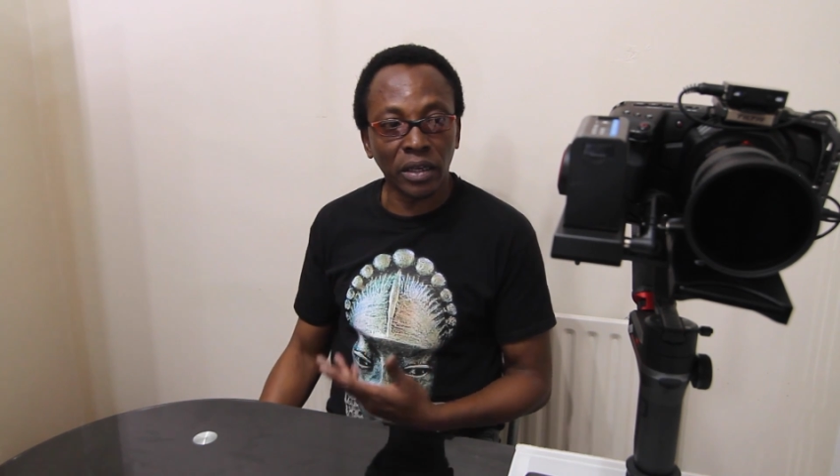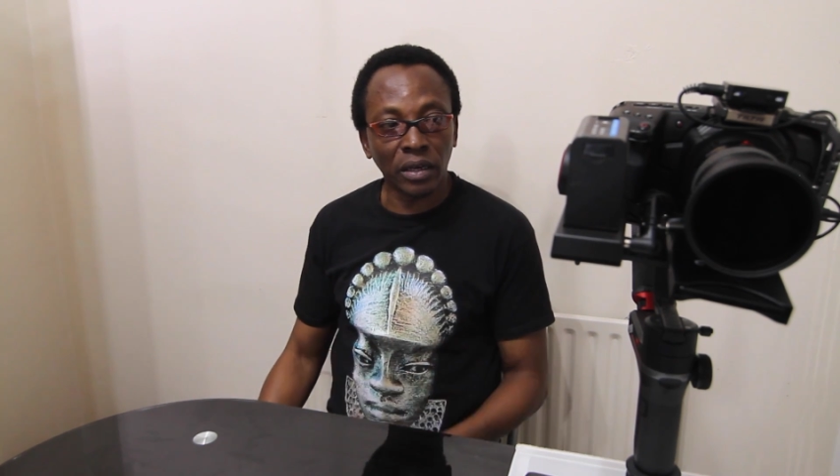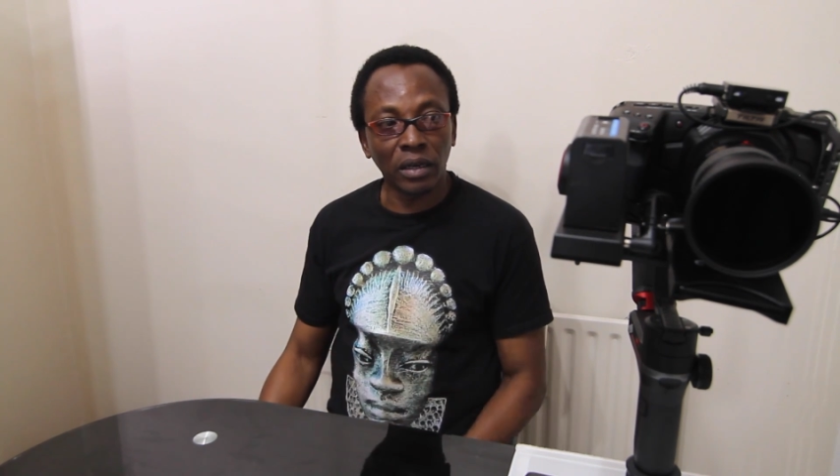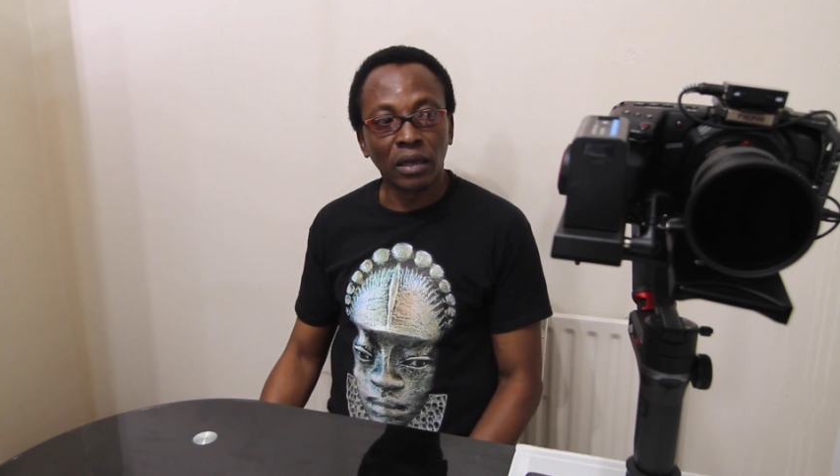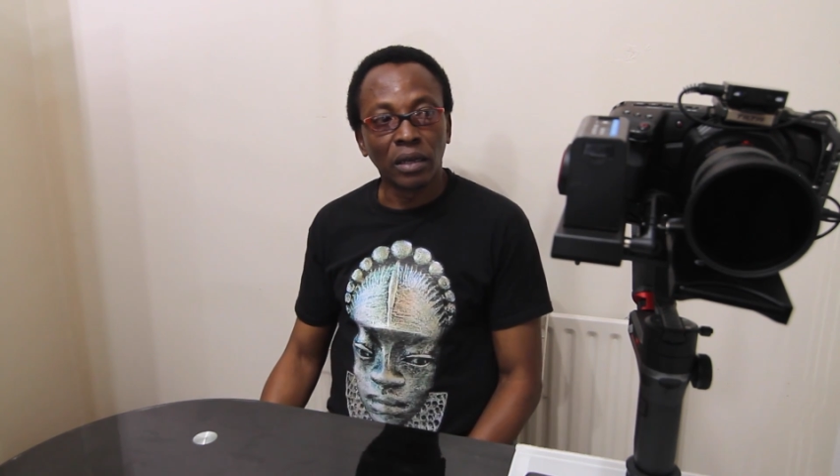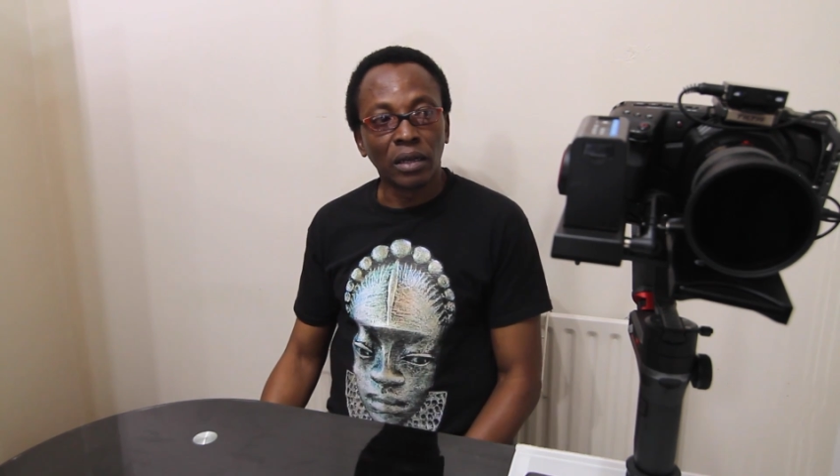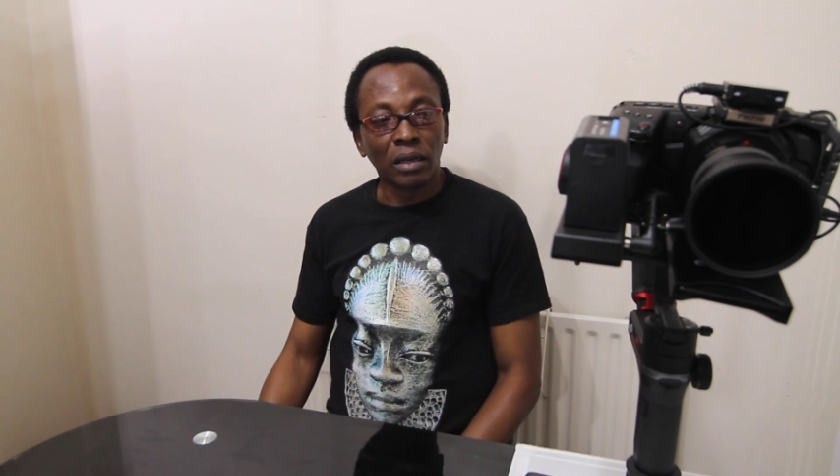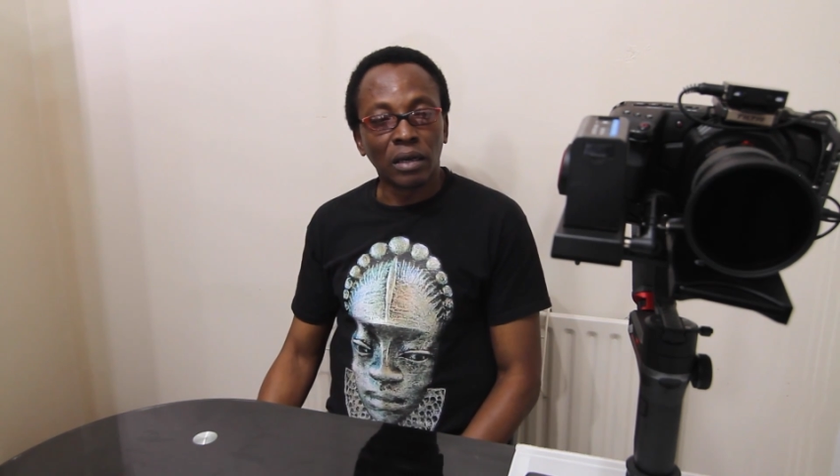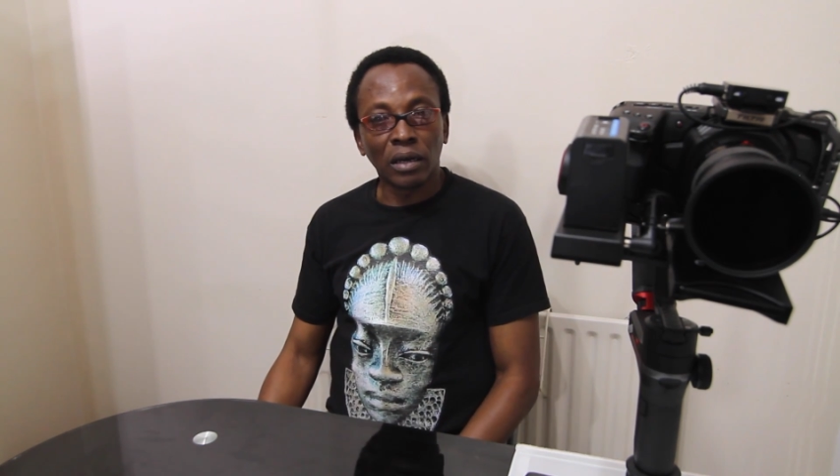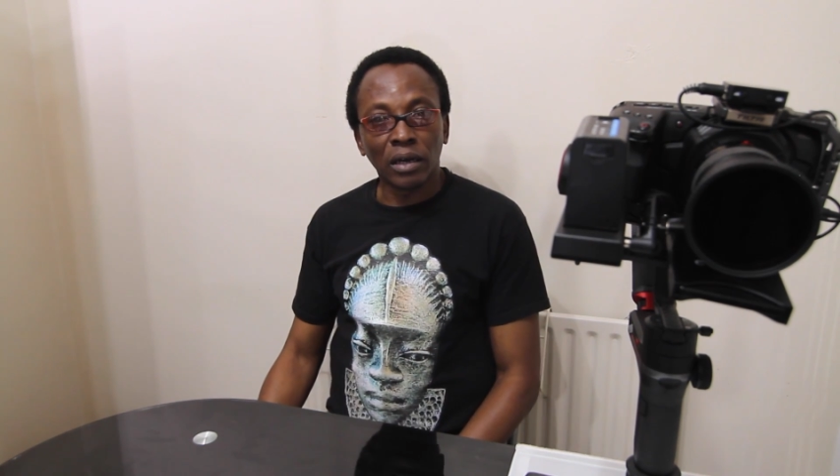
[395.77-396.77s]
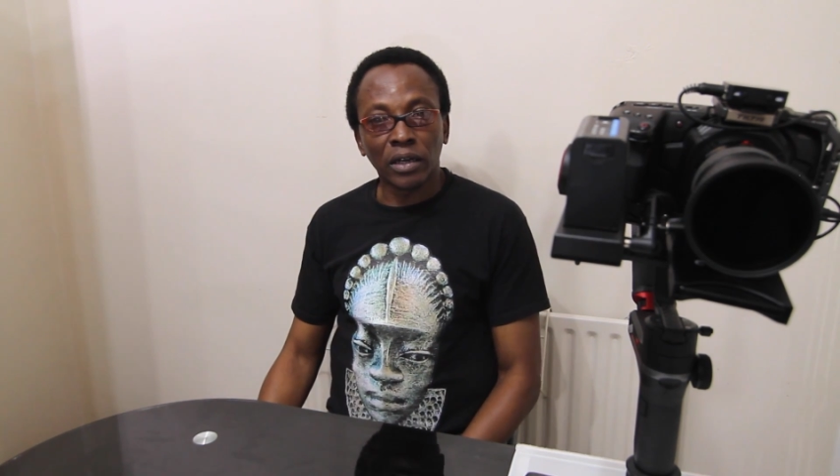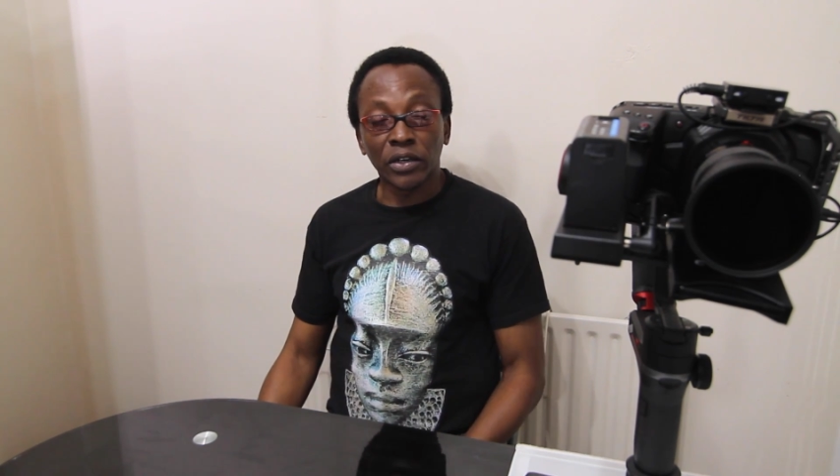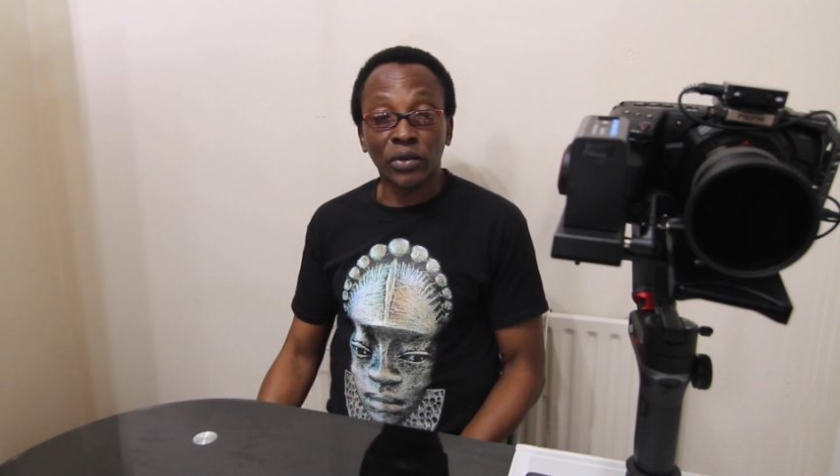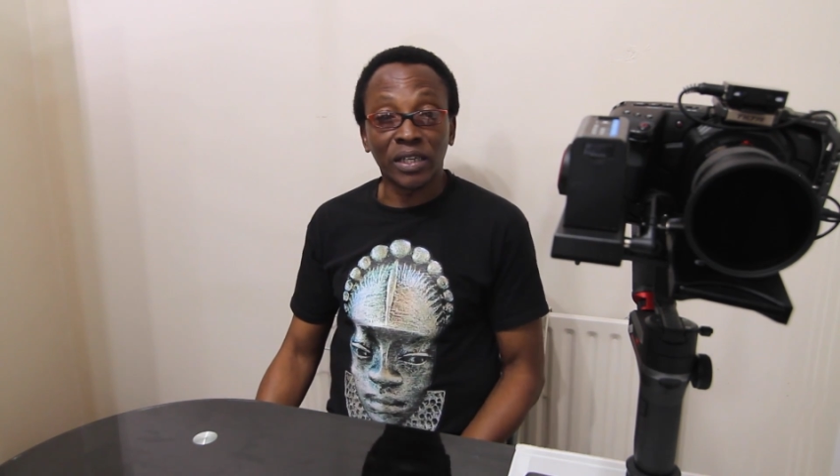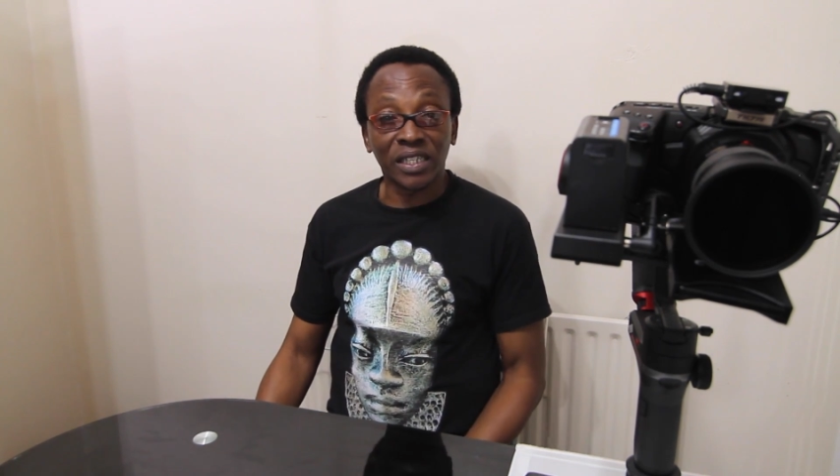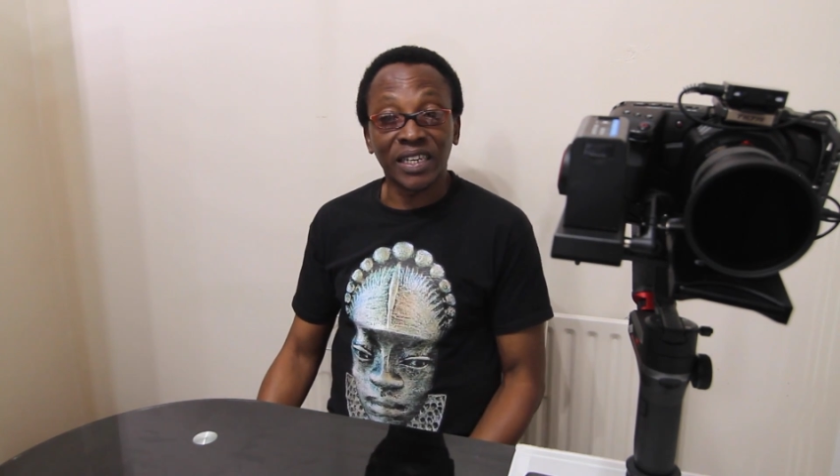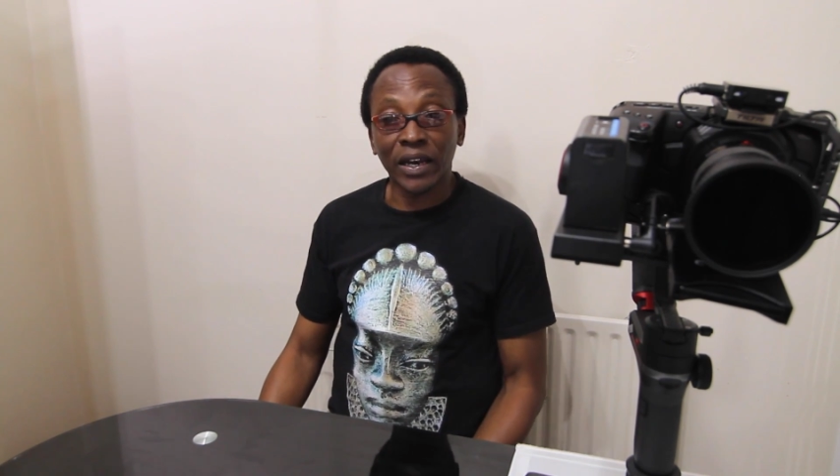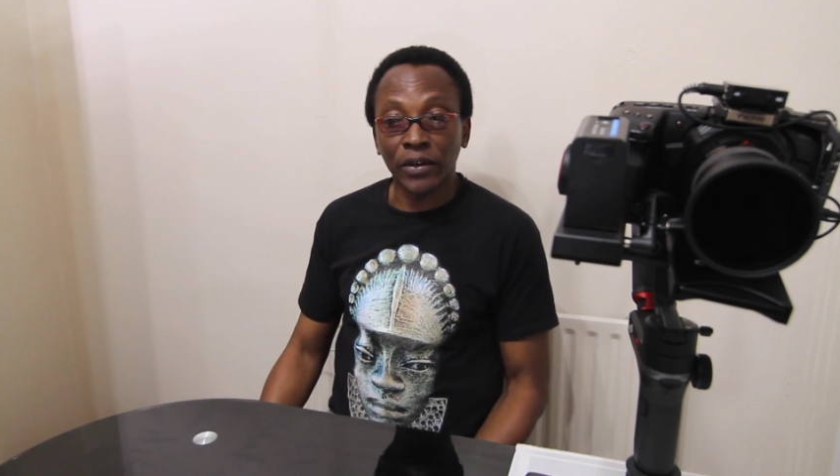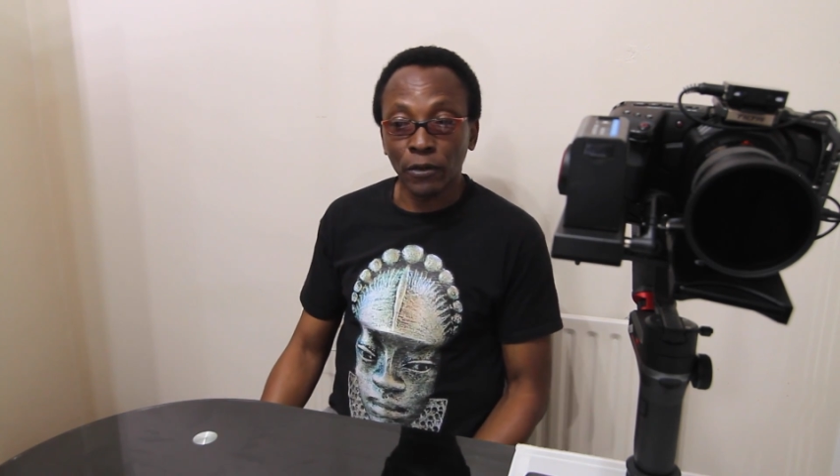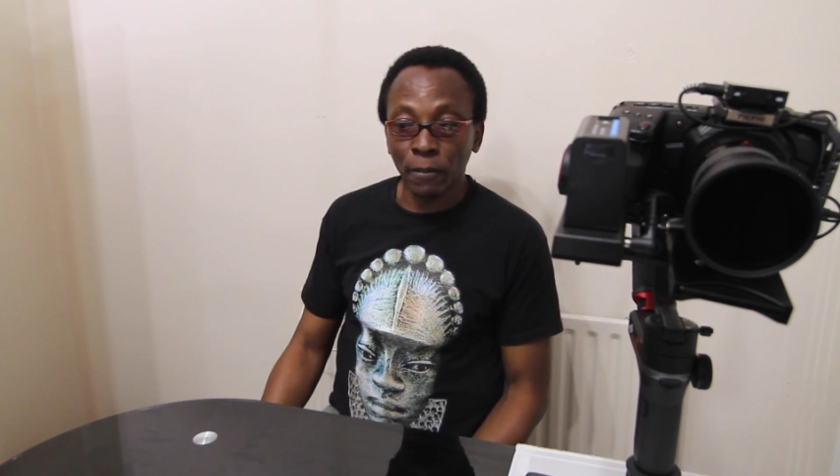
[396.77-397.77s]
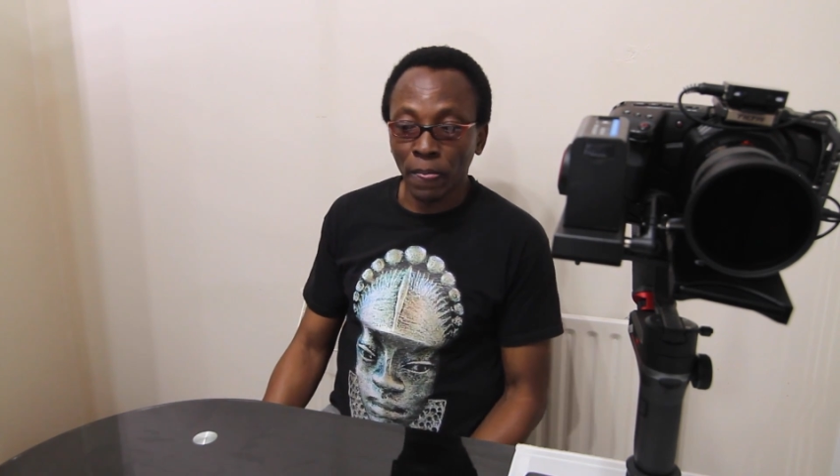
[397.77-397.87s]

uh, uh, Nucleus Nano.